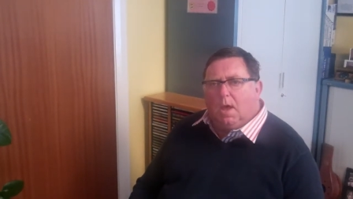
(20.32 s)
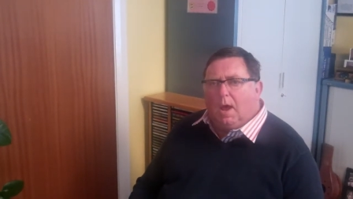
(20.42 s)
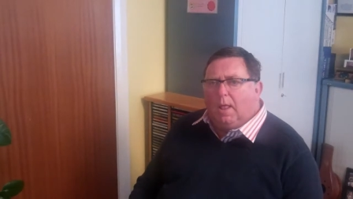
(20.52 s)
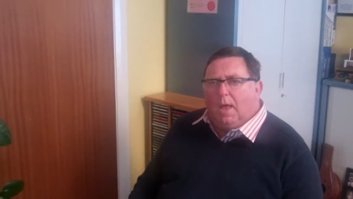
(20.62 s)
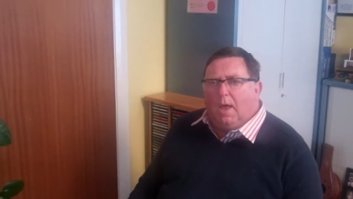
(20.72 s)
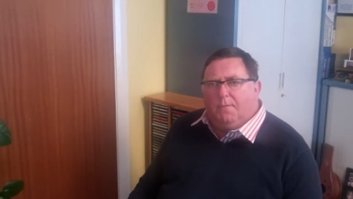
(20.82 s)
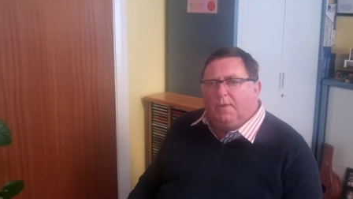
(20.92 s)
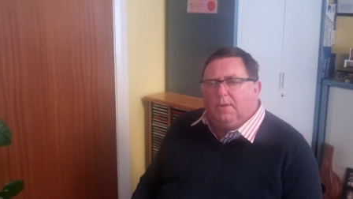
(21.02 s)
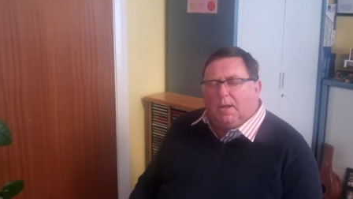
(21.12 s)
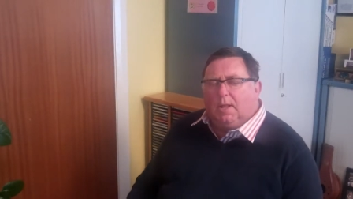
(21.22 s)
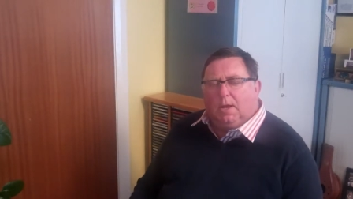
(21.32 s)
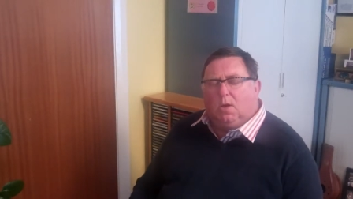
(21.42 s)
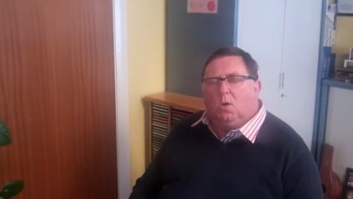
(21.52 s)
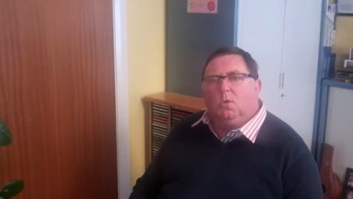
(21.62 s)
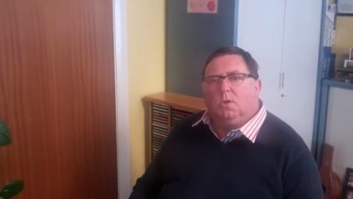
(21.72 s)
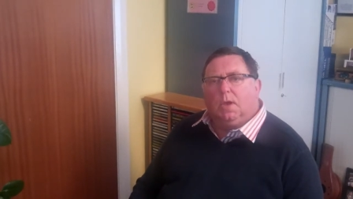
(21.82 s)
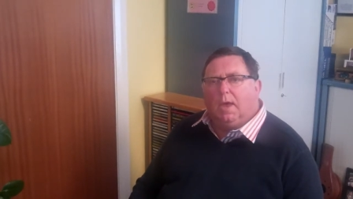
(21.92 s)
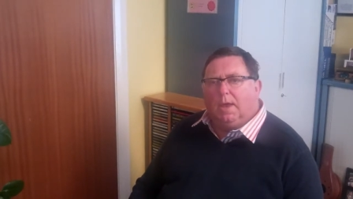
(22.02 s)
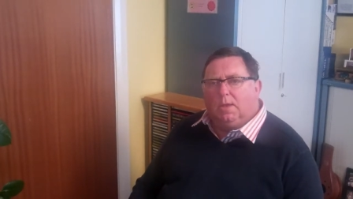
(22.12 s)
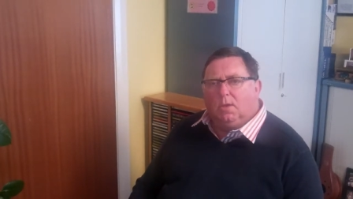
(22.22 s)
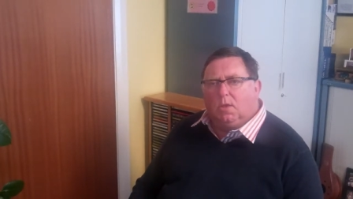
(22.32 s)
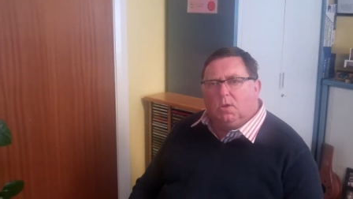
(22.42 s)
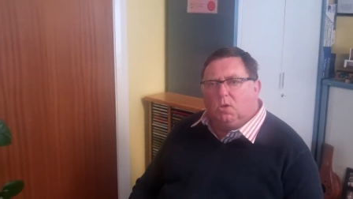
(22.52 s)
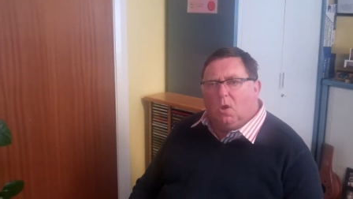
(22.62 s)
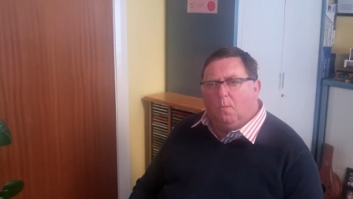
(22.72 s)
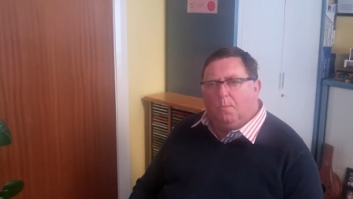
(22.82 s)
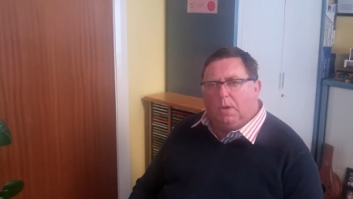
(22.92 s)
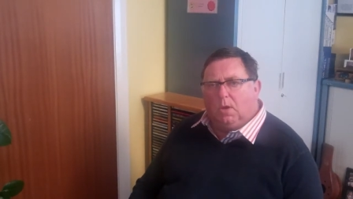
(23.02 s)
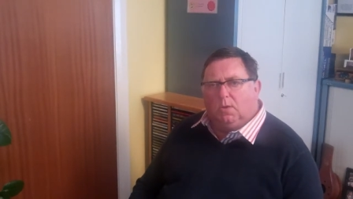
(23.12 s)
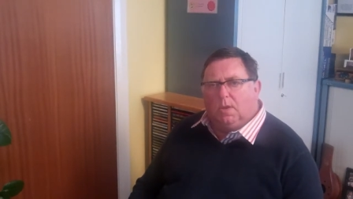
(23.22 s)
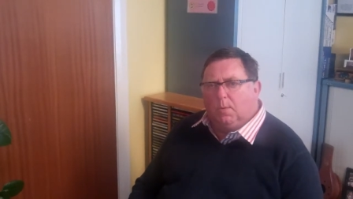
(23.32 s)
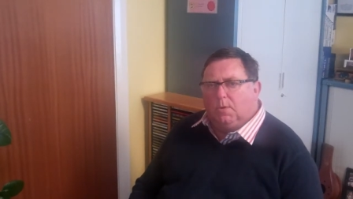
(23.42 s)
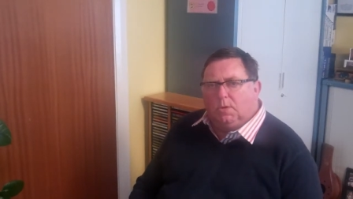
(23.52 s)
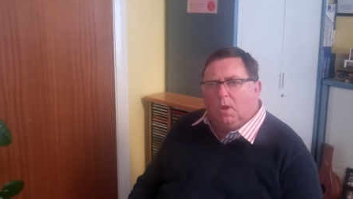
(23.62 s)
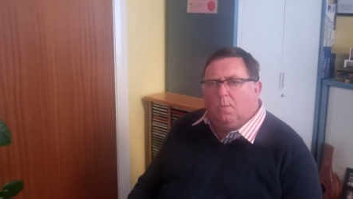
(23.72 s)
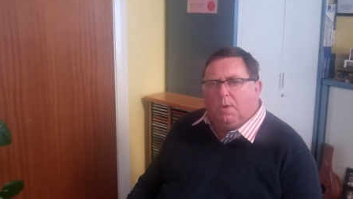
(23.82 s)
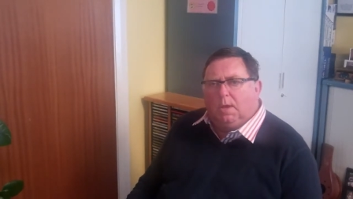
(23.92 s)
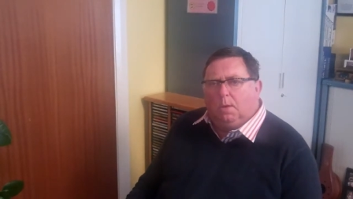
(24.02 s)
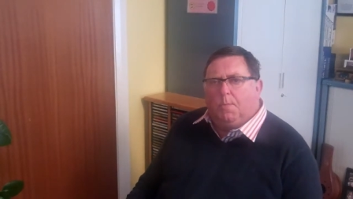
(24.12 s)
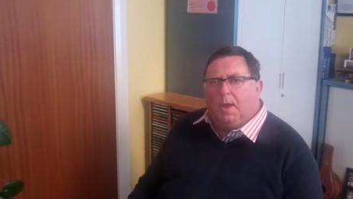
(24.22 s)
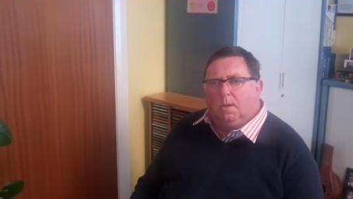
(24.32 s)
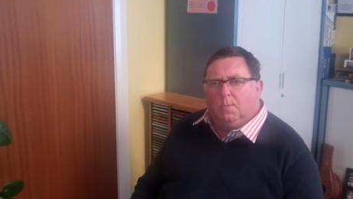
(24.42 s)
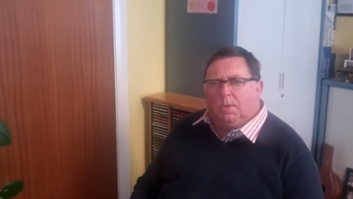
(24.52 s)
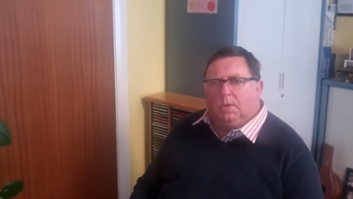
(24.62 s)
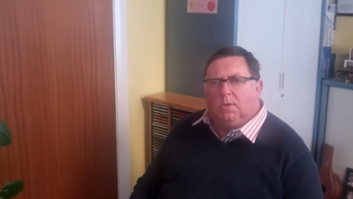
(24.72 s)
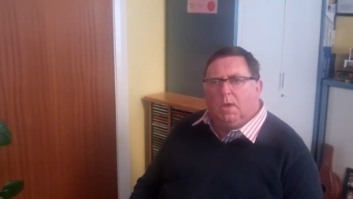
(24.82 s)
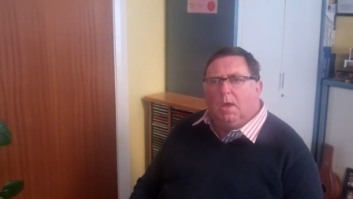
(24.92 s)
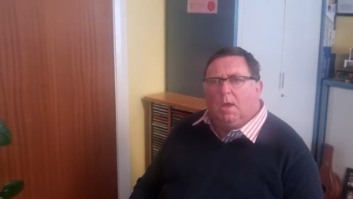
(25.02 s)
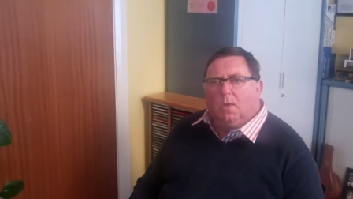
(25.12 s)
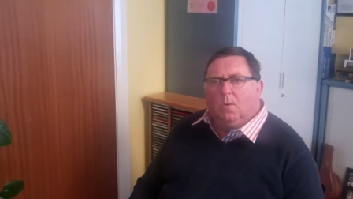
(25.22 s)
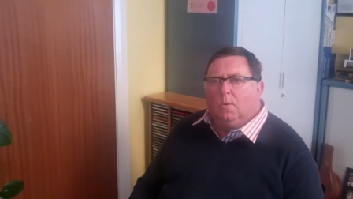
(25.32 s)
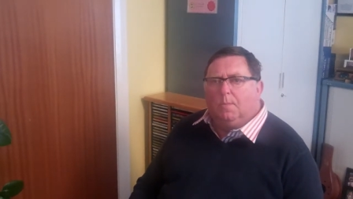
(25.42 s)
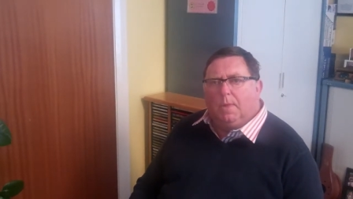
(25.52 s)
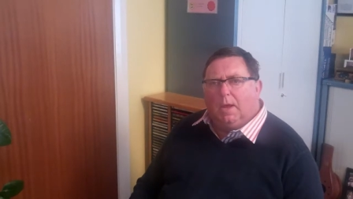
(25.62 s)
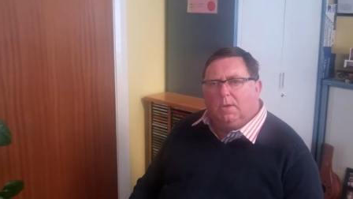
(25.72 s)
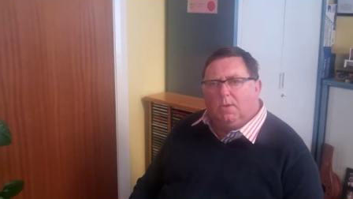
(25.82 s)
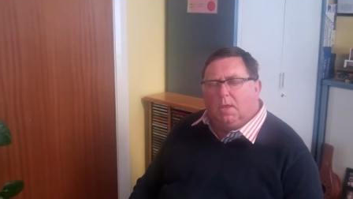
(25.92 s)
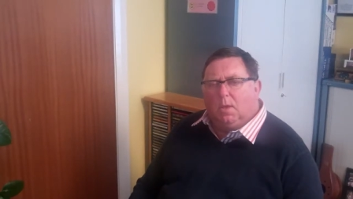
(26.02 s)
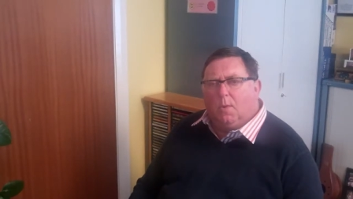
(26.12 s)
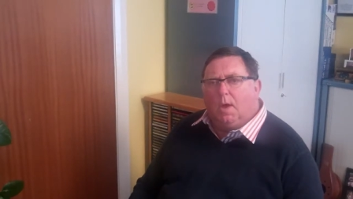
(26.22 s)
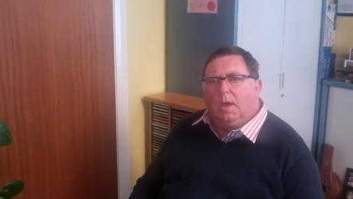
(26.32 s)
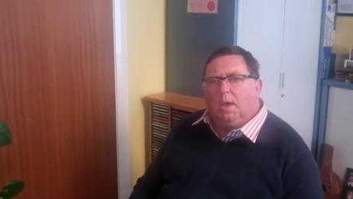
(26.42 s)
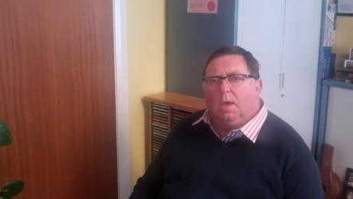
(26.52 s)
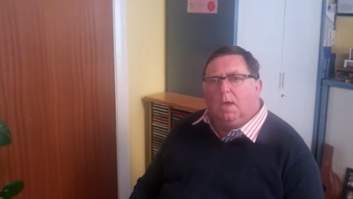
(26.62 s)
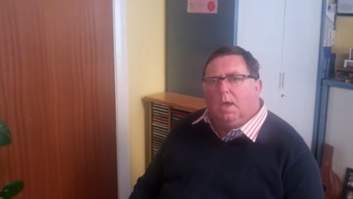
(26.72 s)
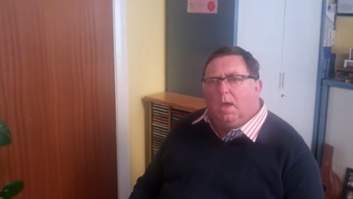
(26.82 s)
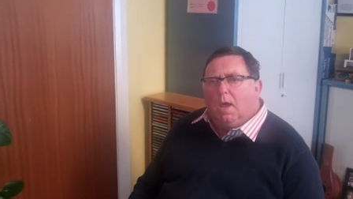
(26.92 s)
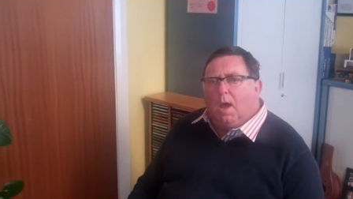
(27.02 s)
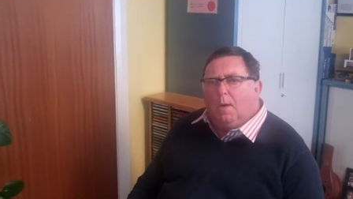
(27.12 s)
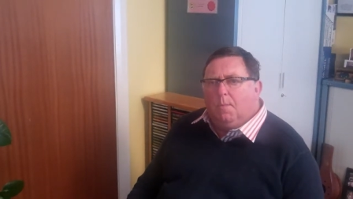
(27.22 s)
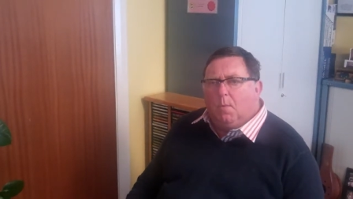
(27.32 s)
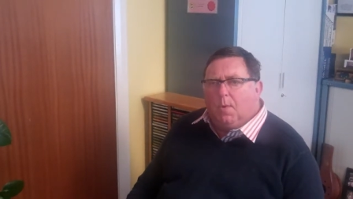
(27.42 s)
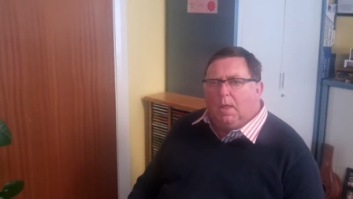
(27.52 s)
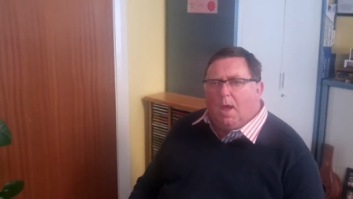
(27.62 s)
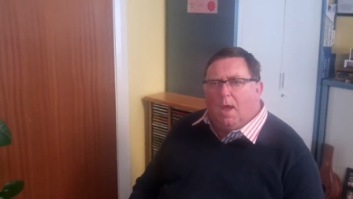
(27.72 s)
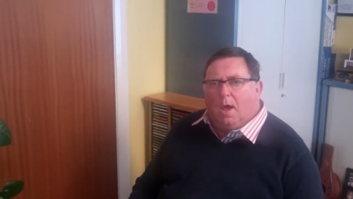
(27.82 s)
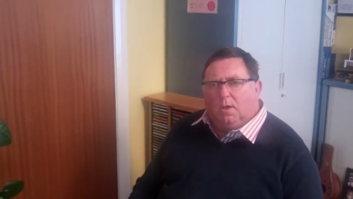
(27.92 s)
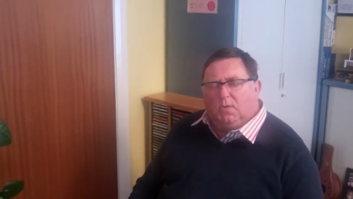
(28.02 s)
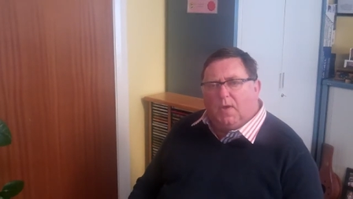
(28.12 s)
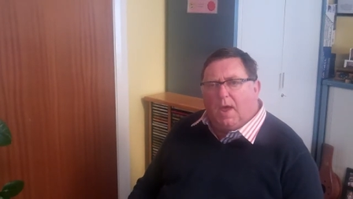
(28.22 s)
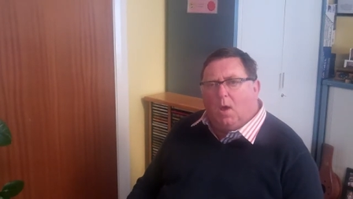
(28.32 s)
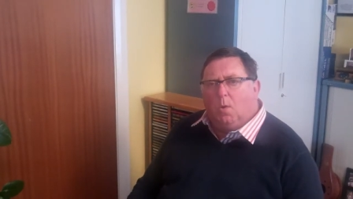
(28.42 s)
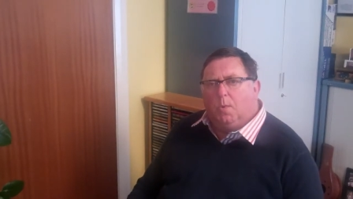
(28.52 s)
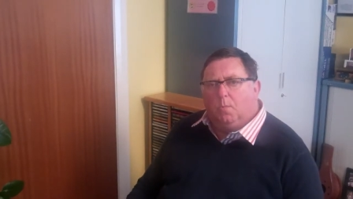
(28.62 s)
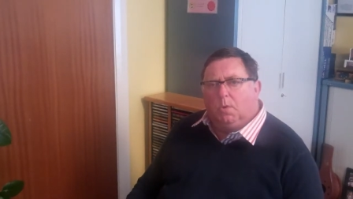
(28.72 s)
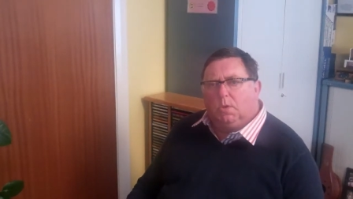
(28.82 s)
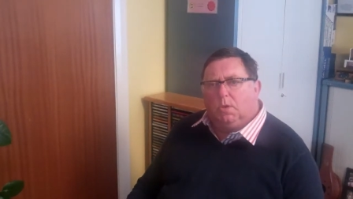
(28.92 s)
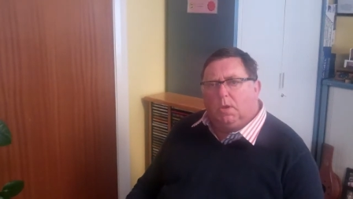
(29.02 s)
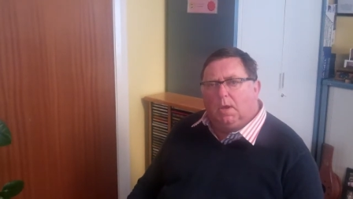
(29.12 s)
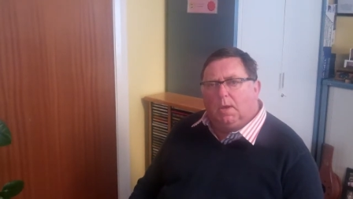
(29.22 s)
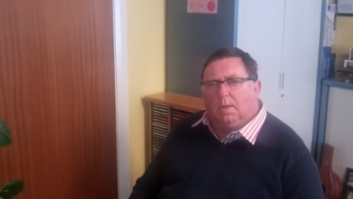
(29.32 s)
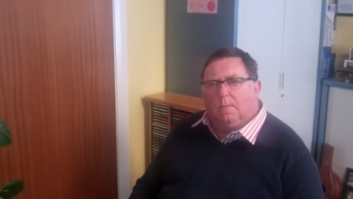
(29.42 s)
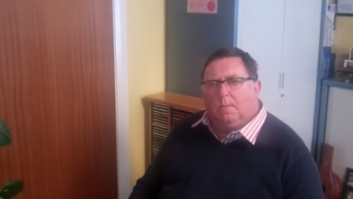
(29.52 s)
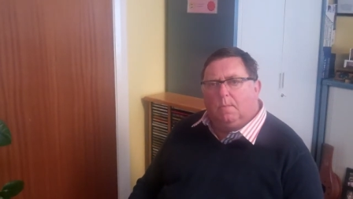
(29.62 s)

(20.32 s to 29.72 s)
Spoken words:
and I physically couldn't get into the shop because there were so many impediments that were placed in the way. When I asked for help, and would the